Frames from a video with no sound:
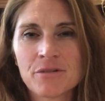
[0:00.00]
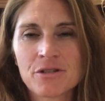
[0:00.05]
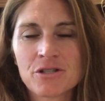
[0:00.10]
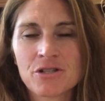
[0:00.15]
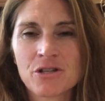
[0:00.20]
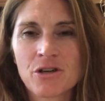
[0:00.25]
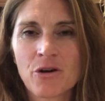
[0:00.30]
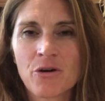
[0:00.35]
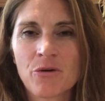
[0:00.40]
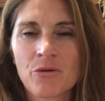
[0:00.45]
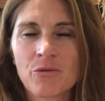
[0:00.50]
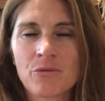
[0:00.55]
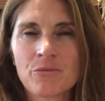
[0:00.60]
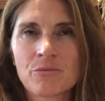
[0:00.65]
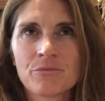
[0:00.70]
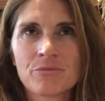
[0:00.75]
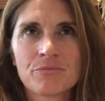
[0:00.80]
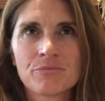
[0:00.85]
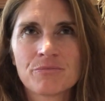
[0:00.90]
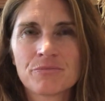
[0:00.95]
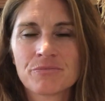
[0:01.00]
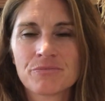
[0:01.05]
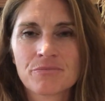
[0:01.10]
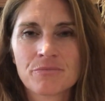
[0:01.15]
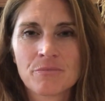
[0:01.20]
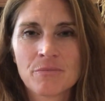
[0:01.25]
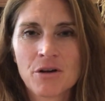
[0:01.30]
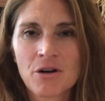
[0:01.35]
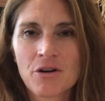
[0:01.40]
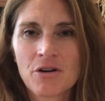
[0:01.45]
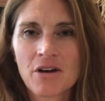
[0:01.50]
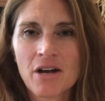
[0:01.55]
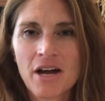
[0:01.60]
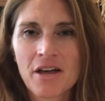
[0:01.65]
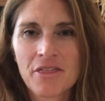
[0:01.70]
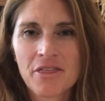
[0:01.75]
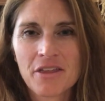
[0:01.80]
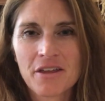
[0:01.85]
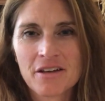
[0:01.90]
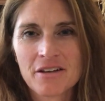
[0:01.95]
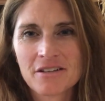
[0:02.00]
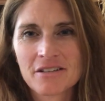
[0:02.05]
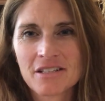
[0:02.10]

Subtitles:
So, Maranatha,